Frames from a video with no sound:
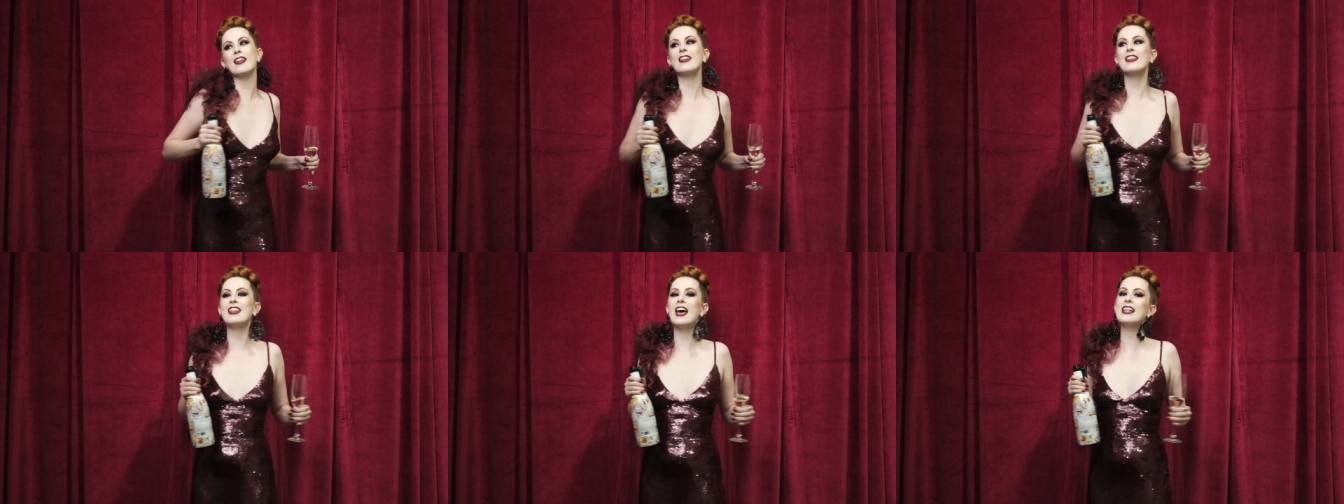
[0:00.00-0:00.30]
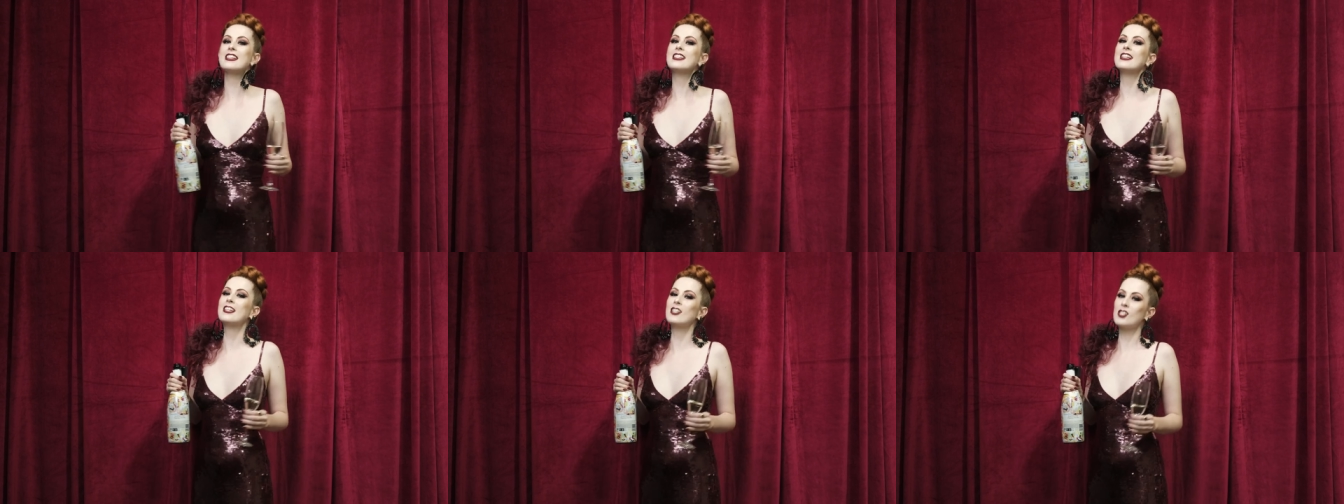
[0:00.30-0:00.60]

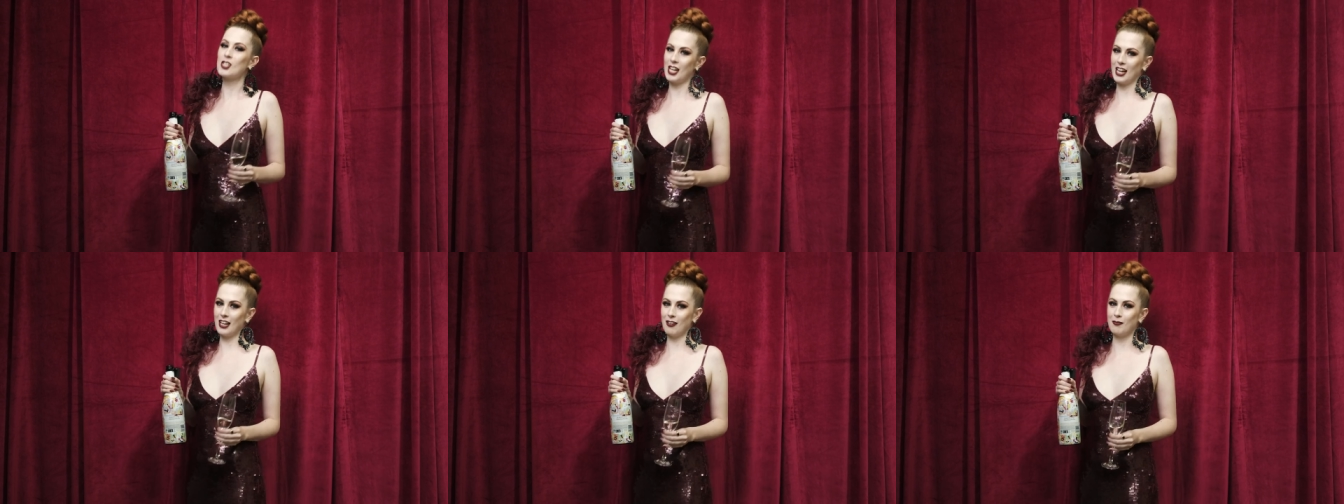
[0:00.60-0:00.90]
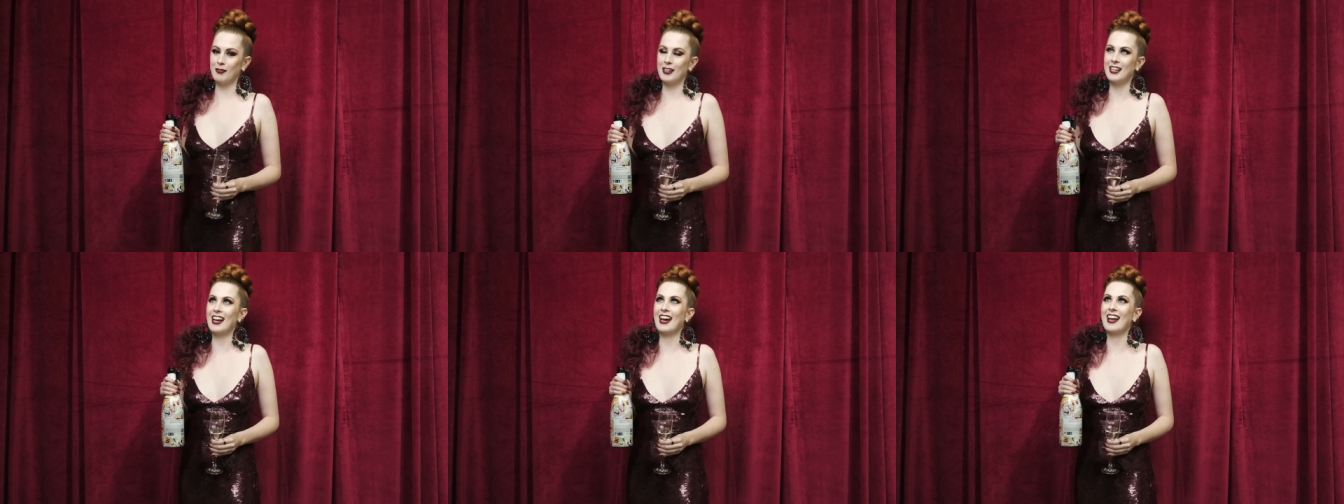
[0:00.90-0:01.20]
That's an
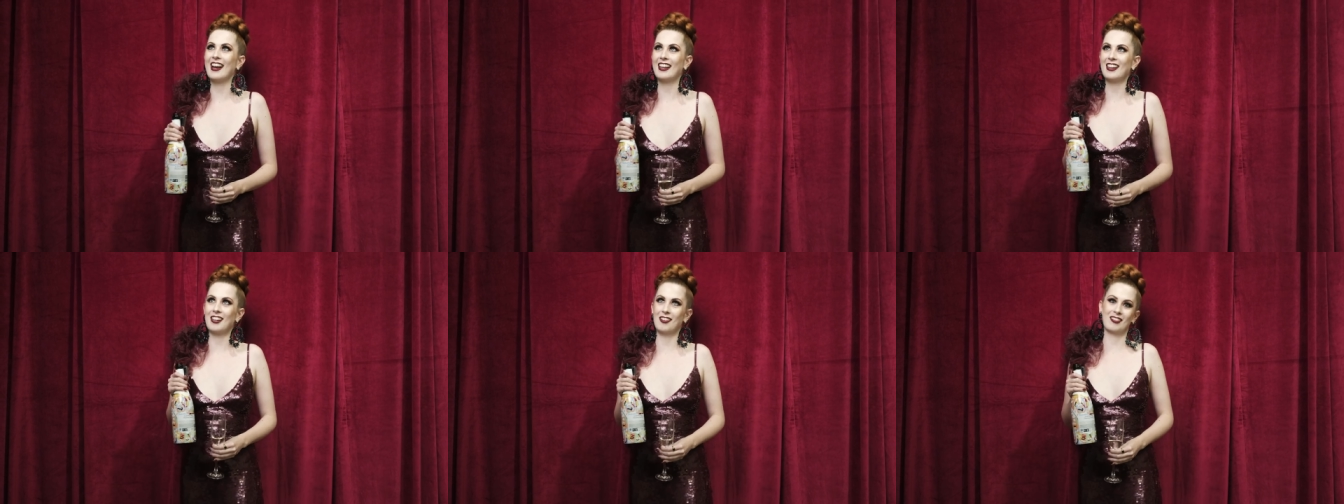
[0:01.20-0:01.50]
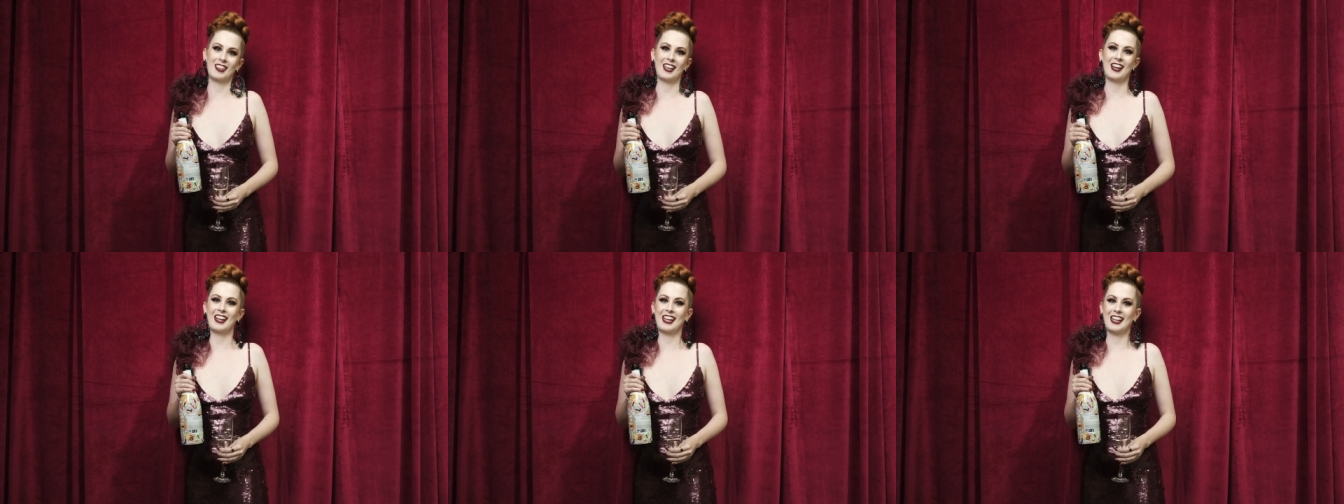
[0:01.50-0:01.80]
achievement. And I love
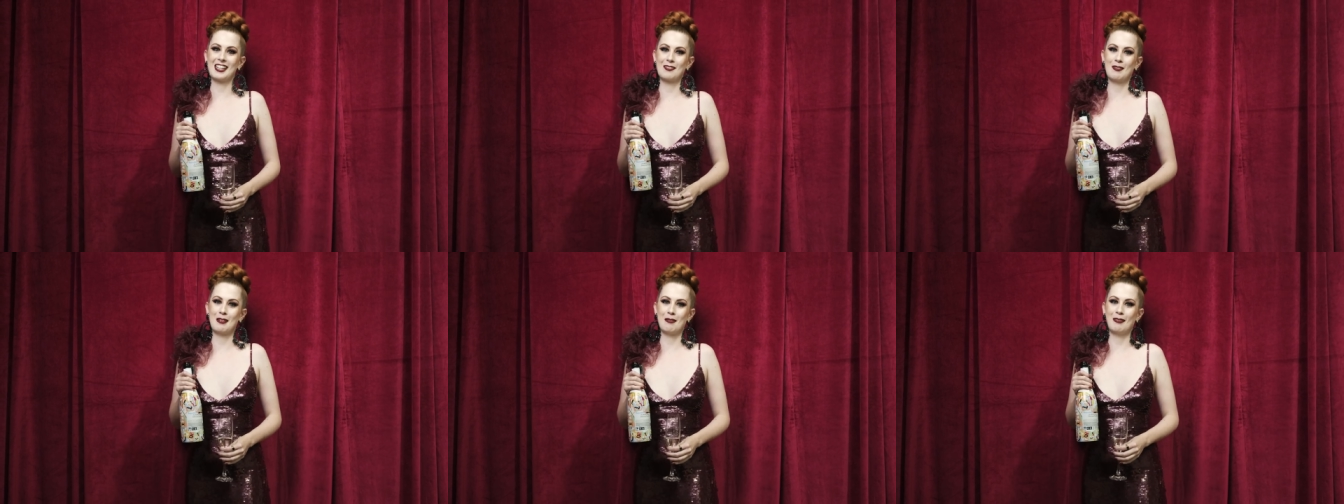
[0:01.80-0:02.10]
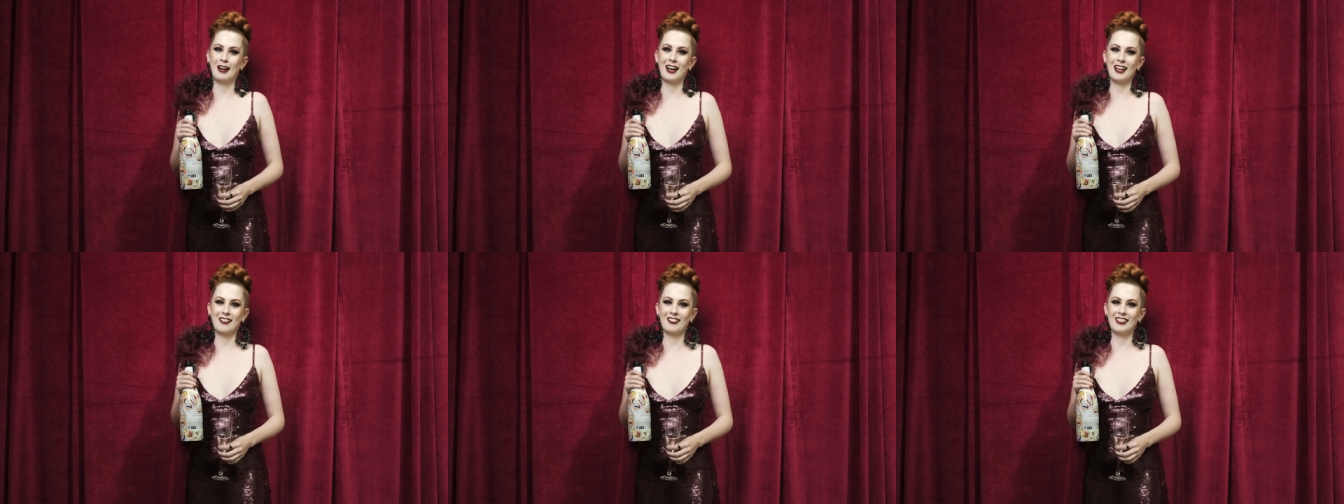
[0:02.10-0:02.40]
that I get to be a
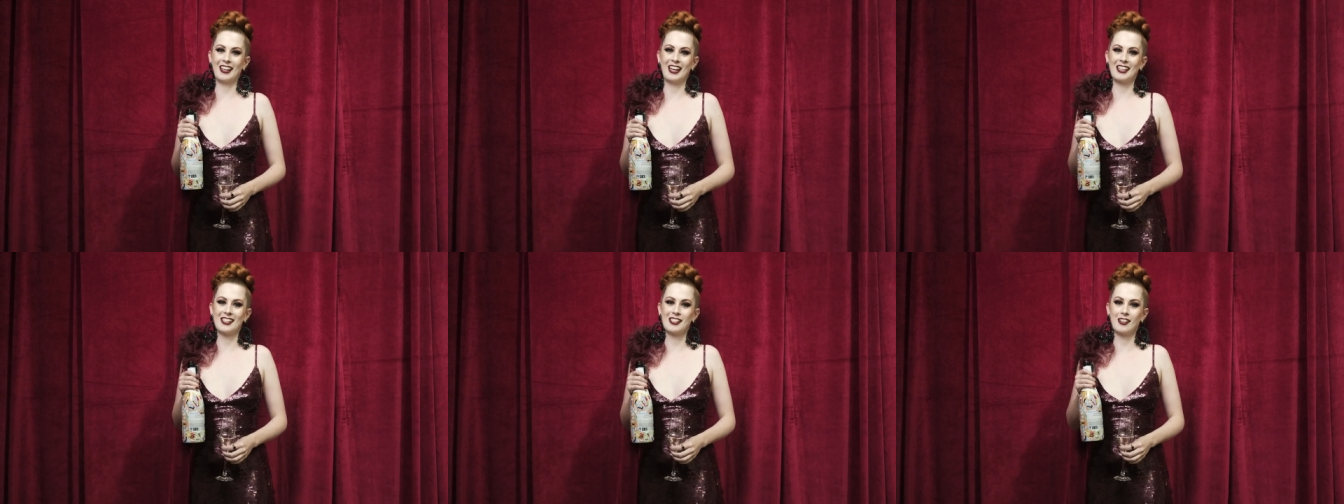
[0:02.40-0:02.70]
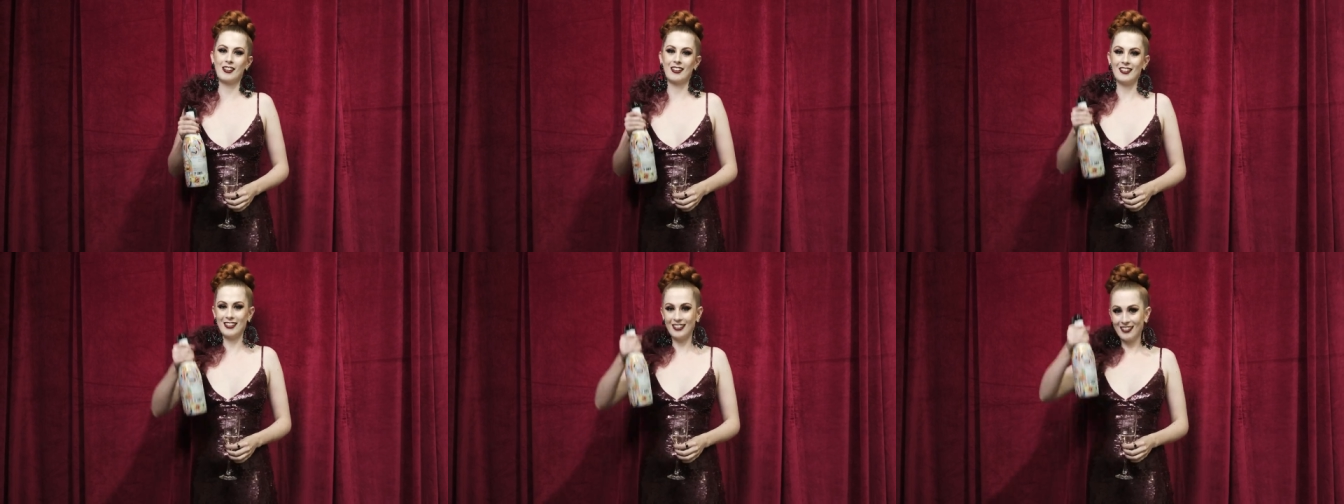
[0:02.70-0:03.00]
part of that.
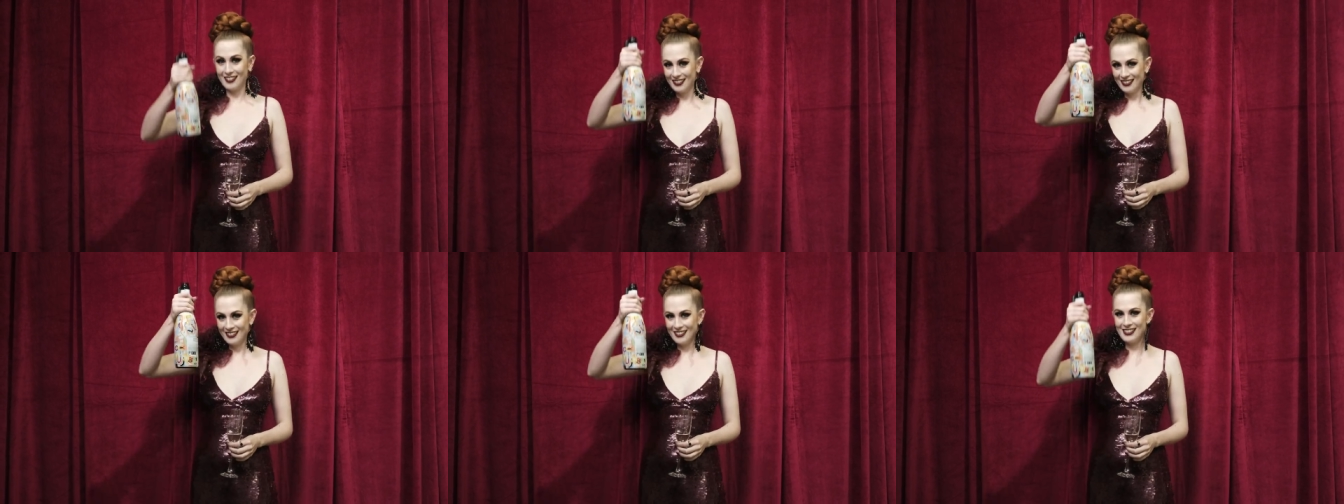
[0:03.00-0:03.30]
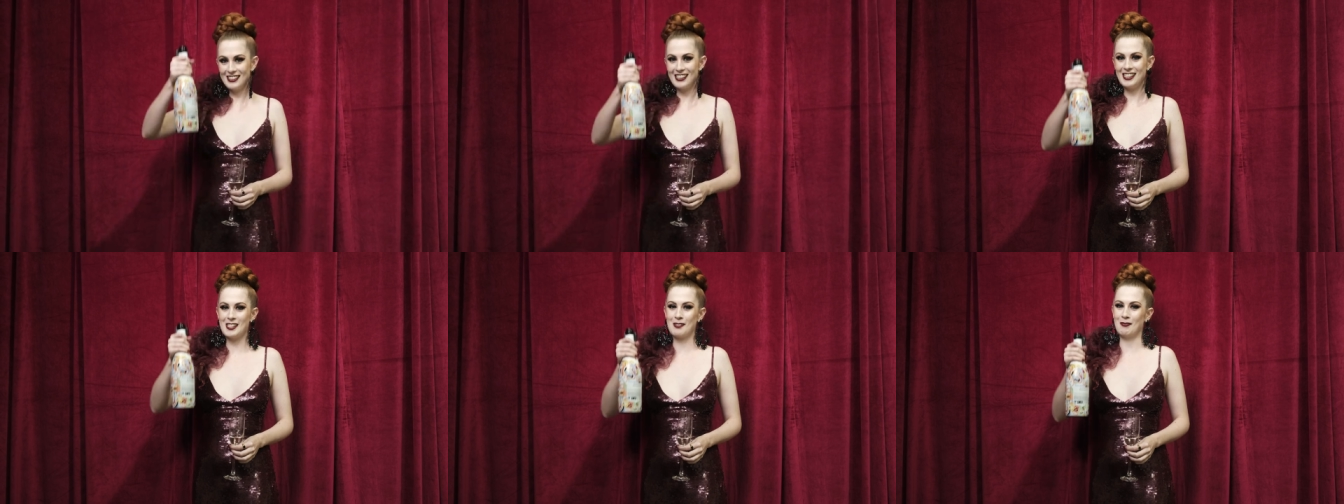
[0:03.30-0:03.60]
So
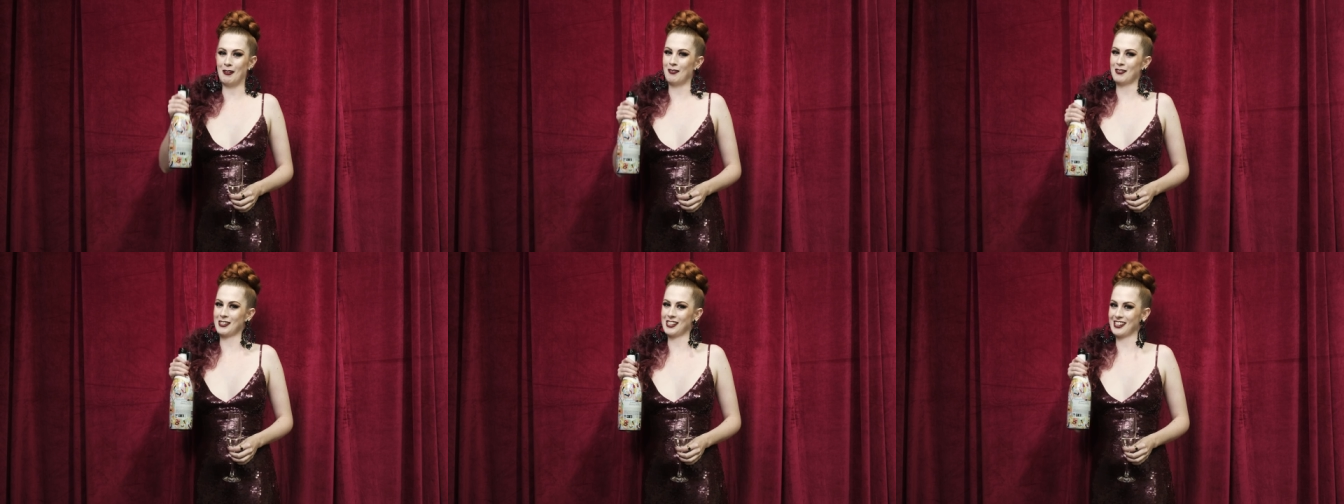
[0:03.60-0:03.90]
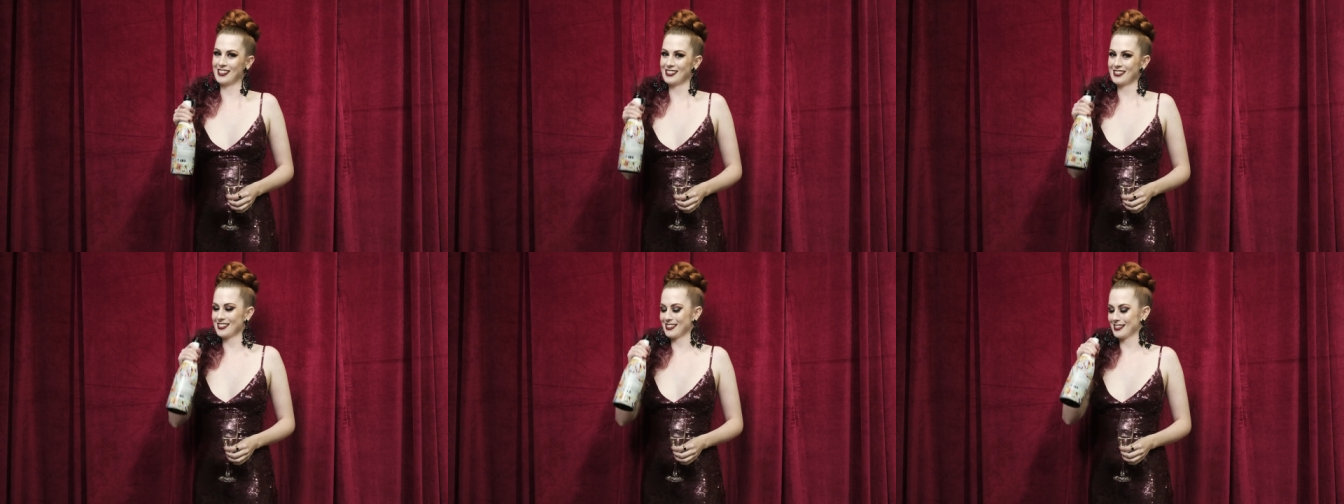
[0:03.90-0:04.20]
cheers,
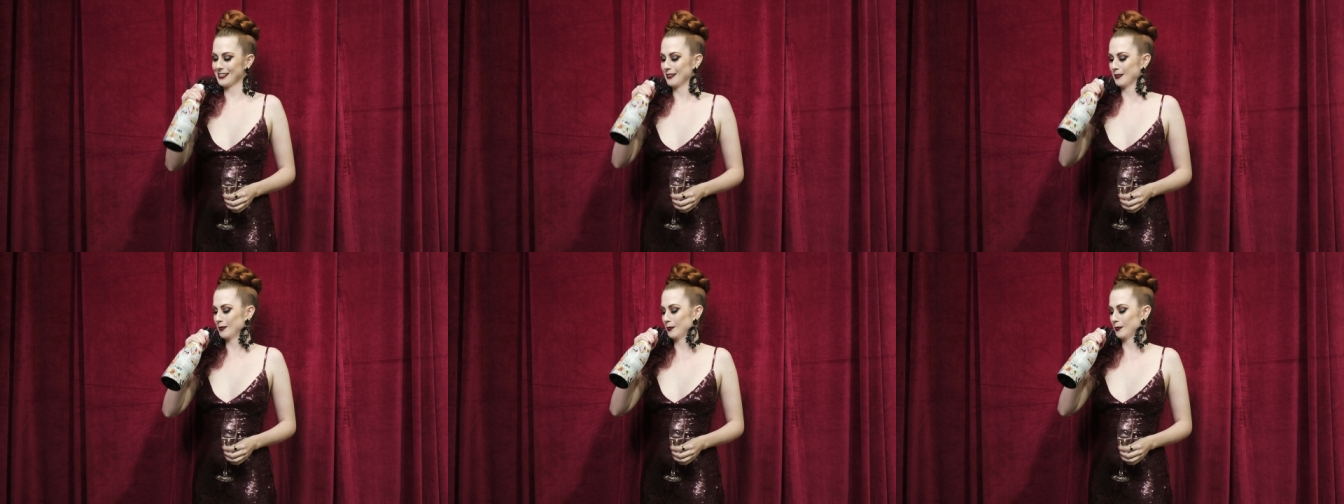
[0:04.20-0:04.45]
Bombshells.